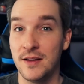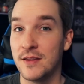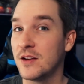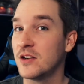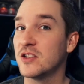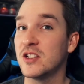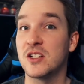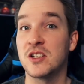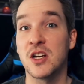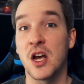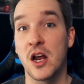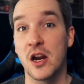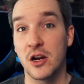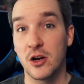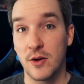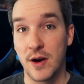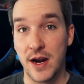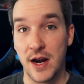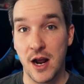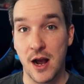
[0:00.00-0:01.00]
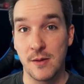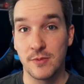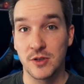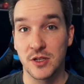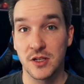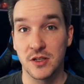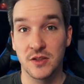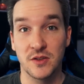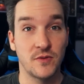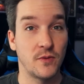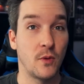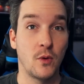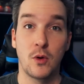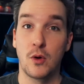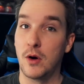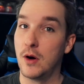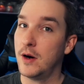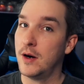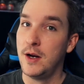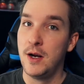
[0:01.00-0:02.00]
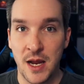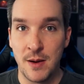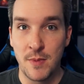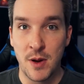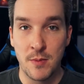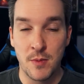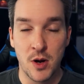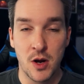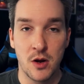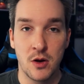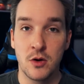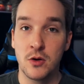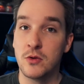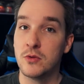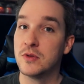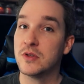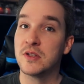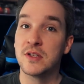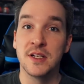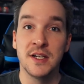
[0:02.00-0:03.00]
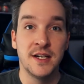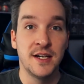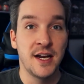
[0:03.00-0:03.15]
There's a ton of great options for MMOs,